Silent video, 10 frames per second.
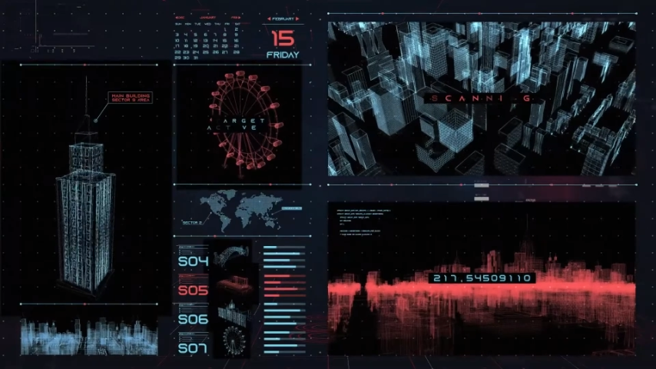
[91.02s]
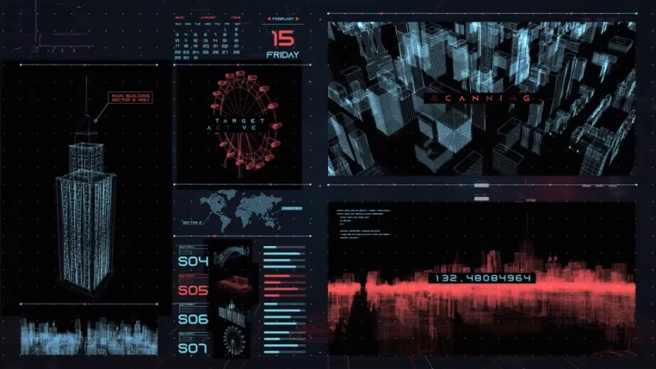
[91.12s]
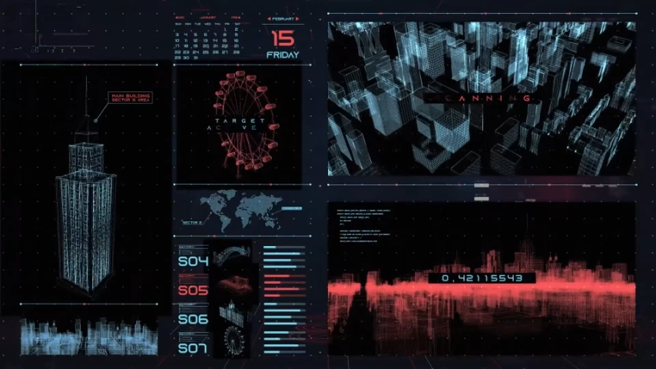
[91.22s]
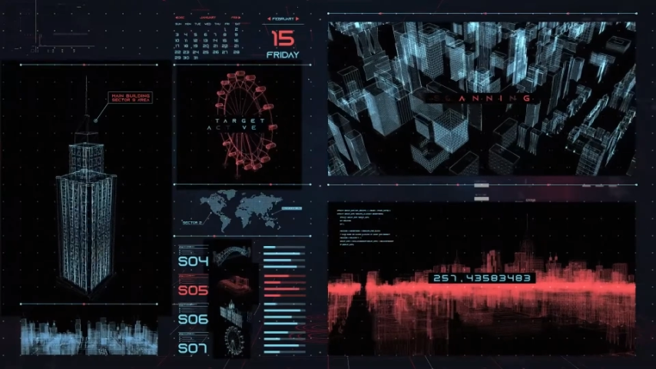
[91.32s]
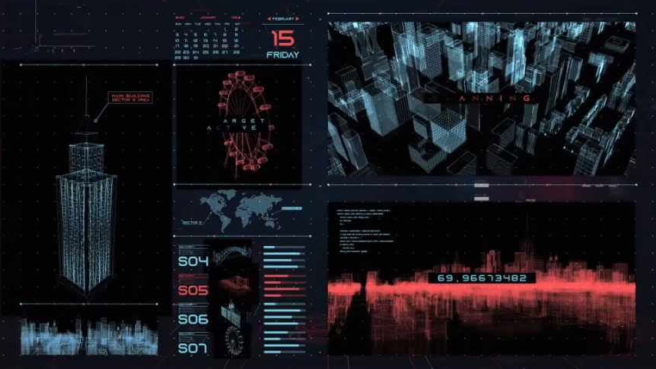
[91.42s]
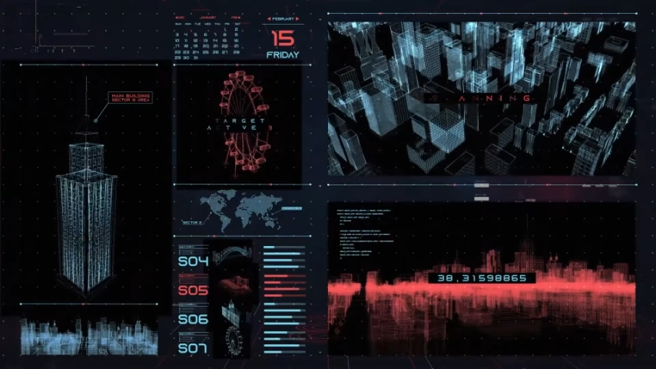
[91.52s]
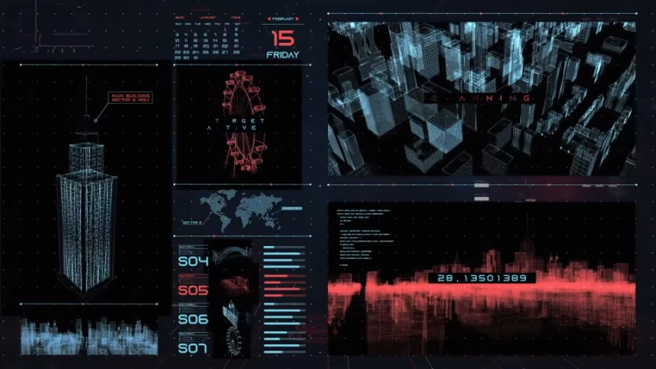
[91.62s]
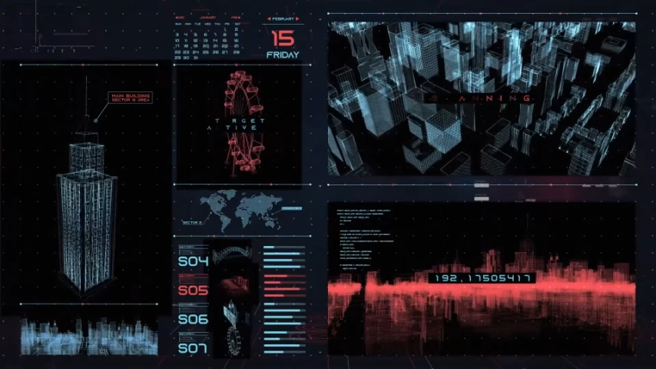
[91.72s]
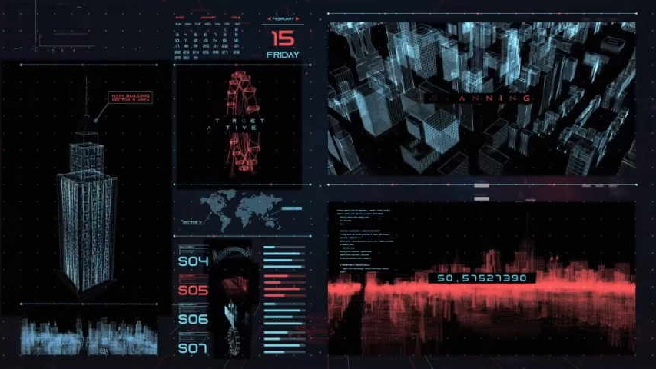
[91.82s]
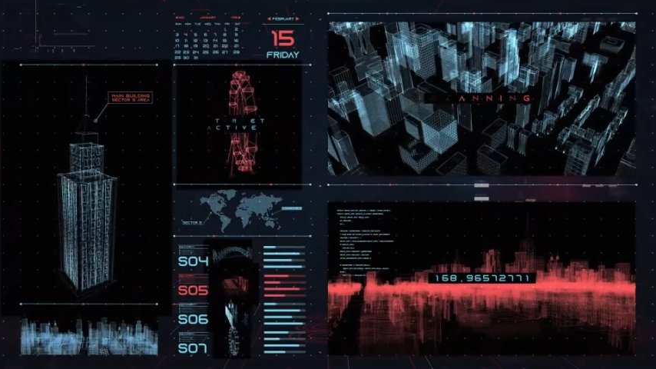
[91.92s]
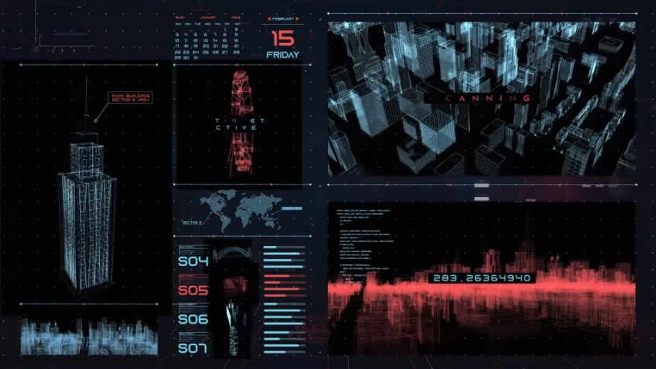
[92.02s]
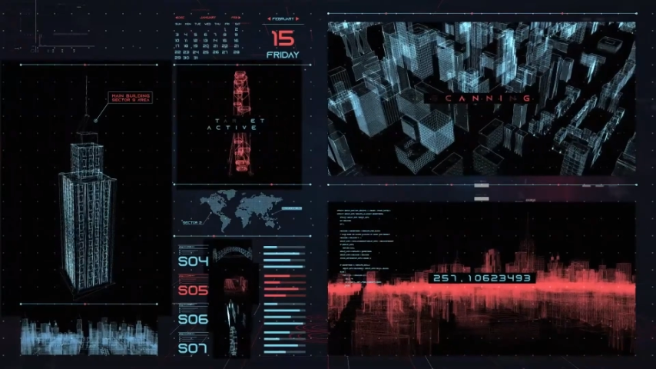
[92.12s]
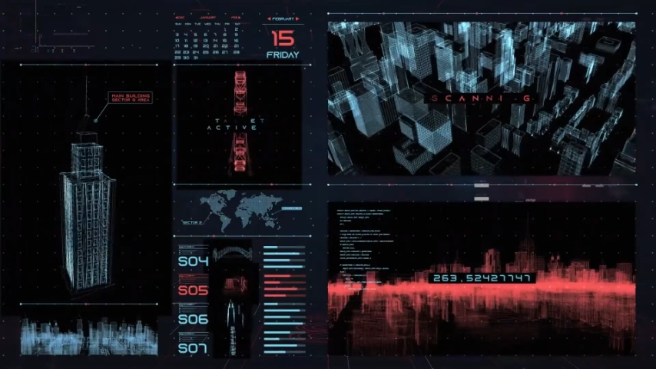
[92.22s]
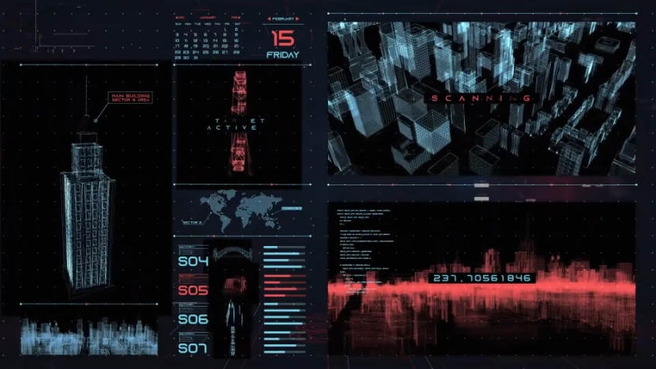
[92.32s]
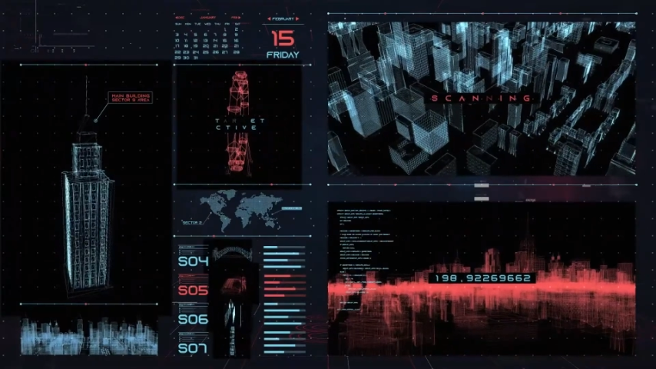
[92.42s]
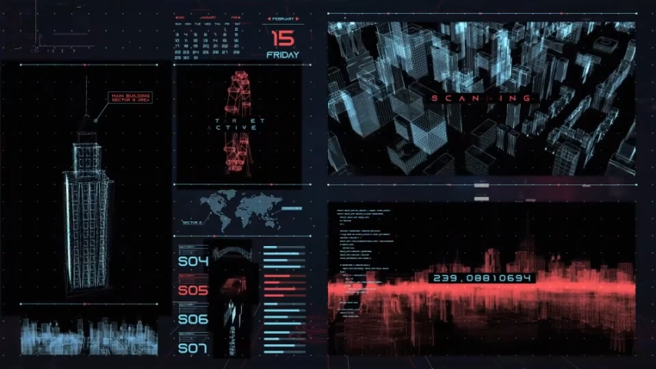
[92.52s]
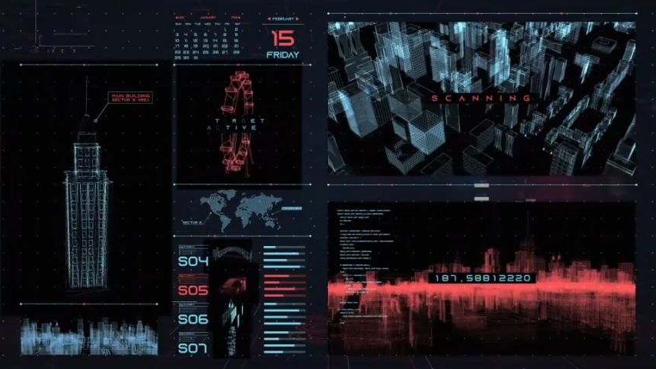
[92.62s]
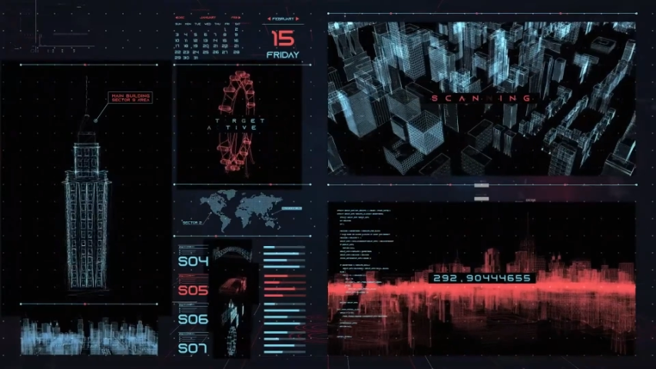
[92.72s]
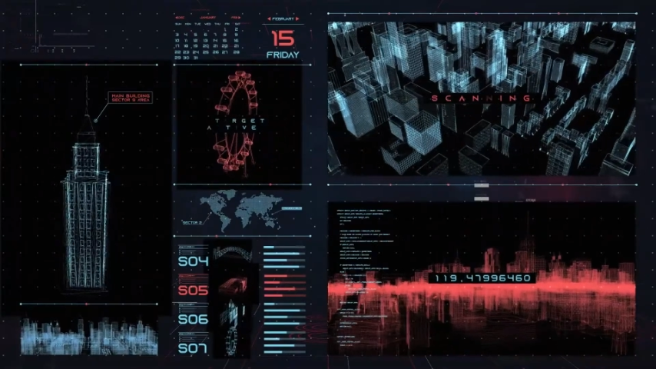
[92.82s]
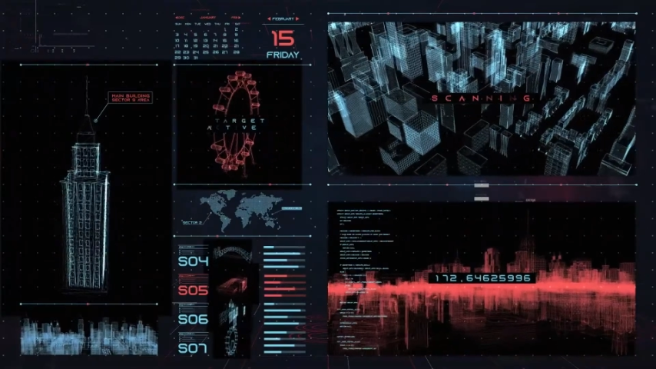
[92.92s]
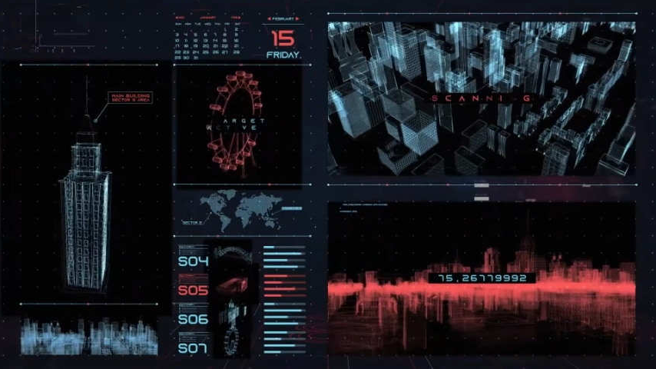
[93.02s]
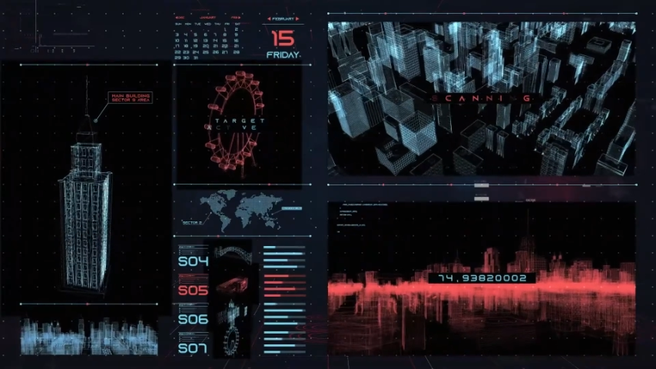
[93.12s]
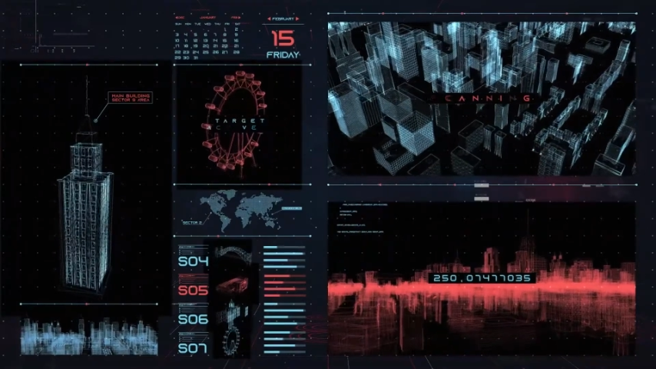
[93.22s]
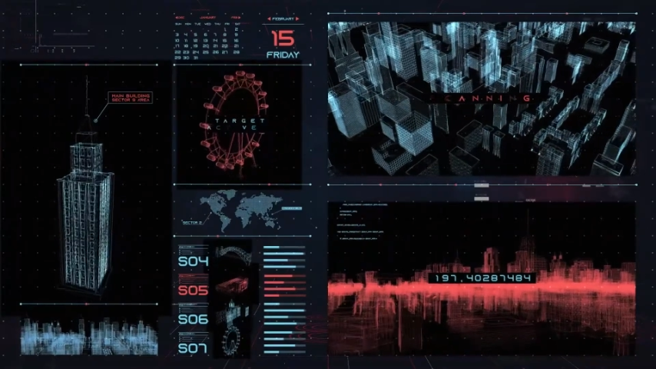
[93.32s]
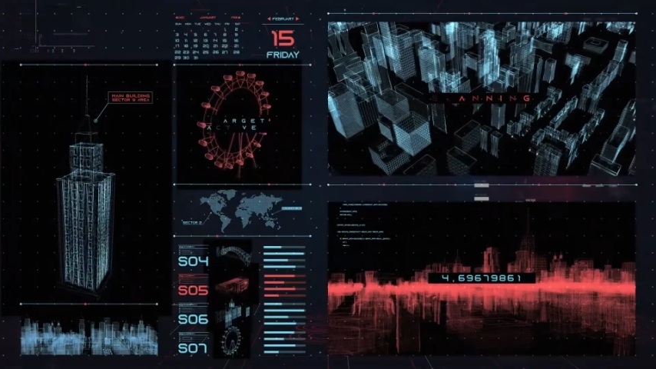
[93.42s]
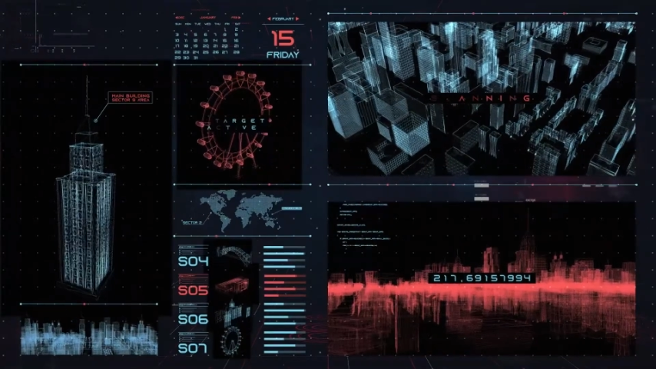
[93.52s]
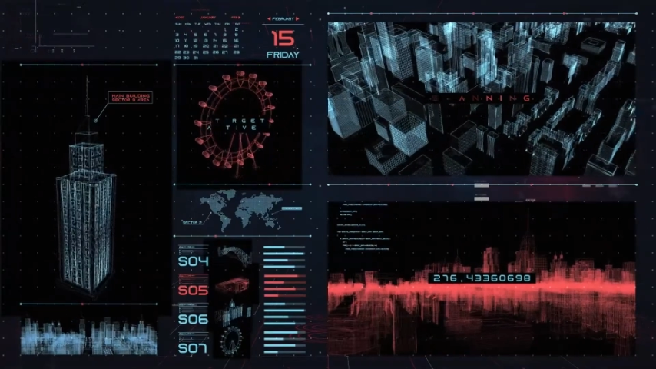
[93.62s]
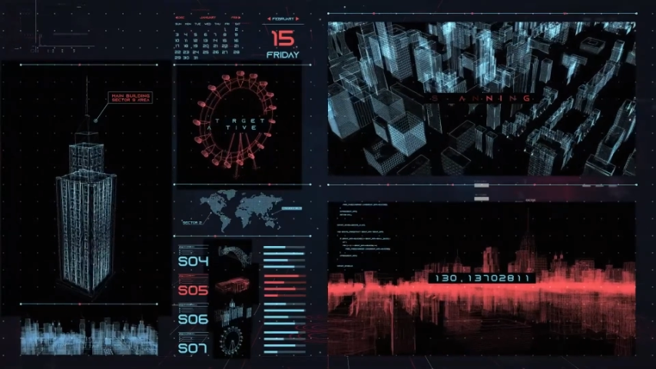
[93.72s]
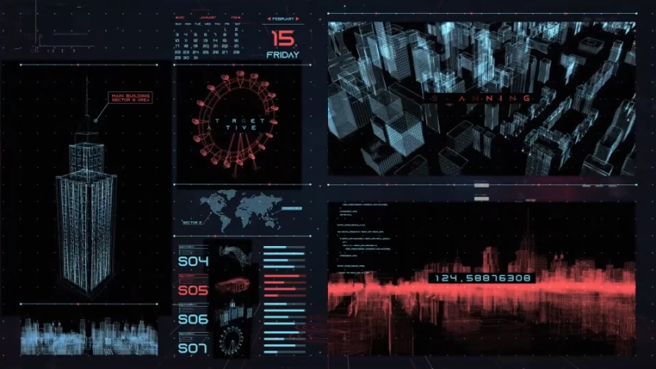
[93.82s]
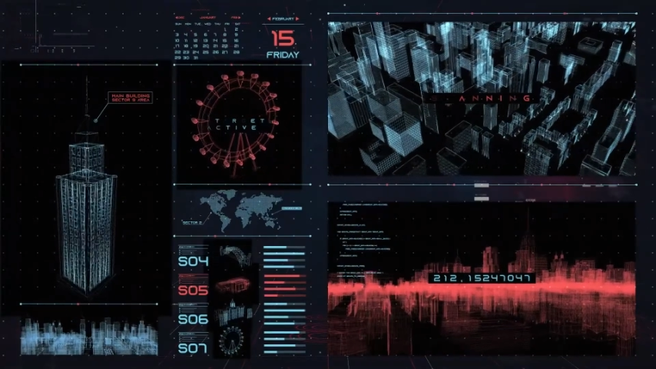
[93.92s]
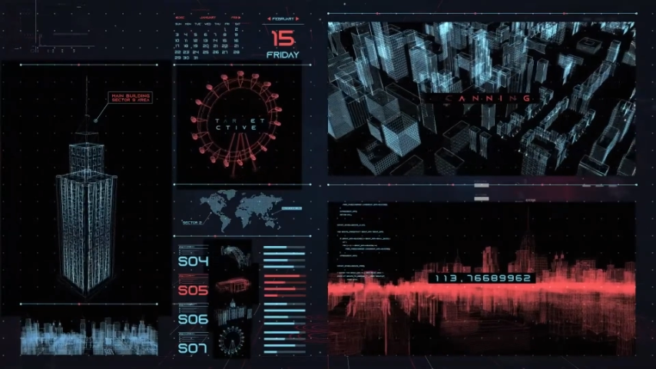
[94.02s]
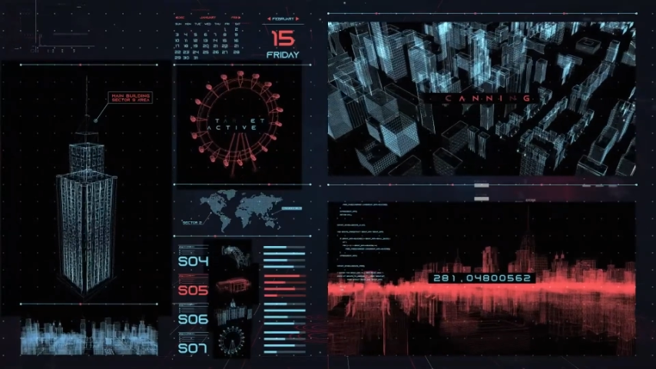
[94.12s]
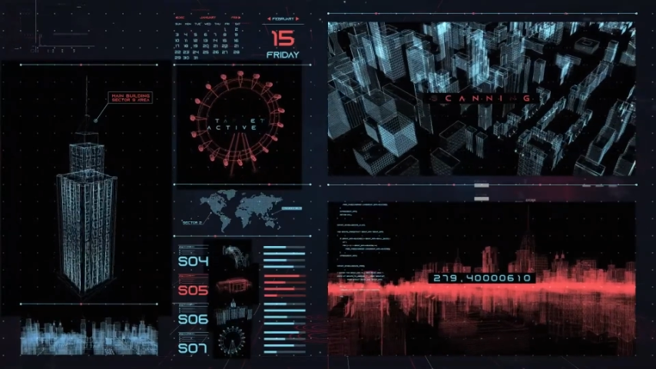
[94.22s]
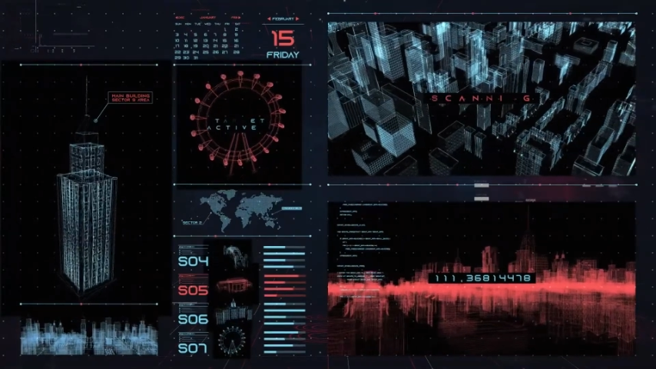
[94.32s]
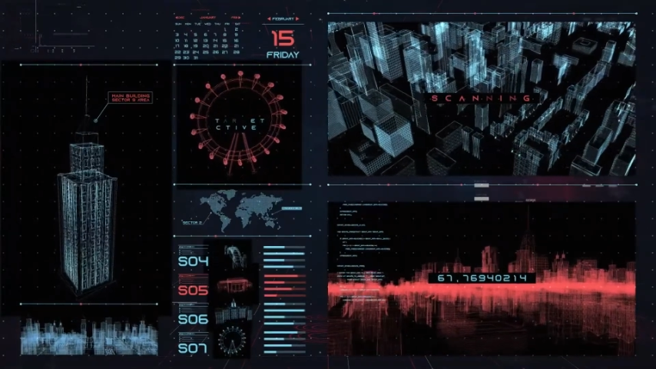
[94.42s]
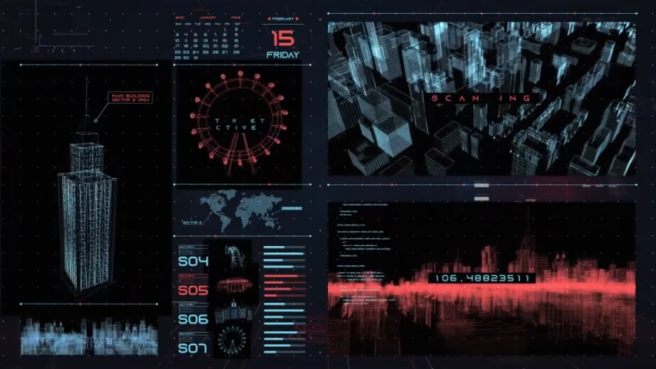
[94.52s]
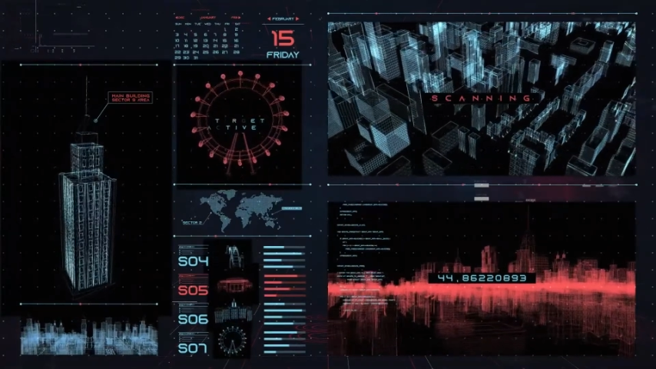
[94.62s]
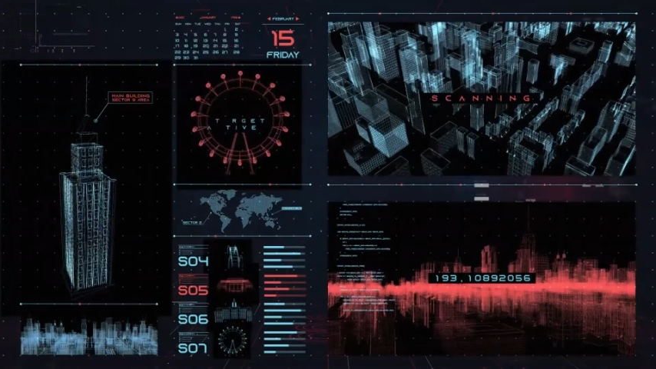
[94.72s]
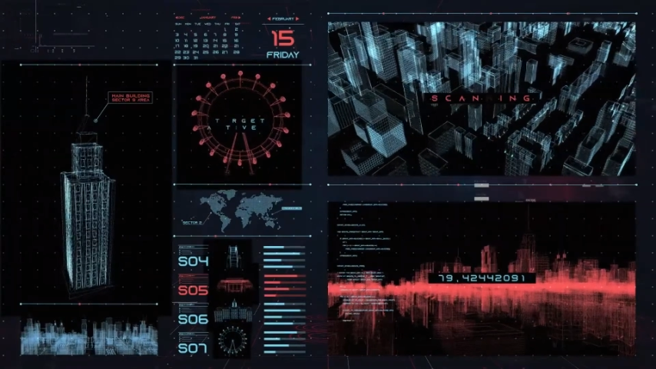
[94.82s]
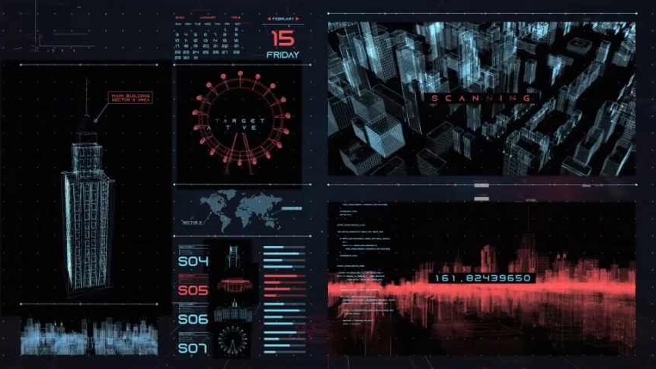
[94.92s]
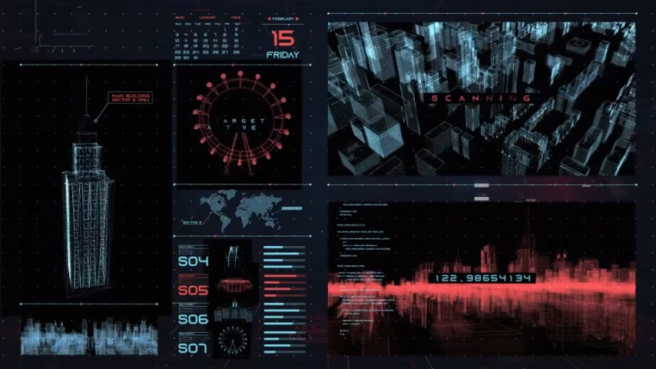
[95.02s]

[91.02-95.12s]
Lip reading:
Nobody's mouth can be seen.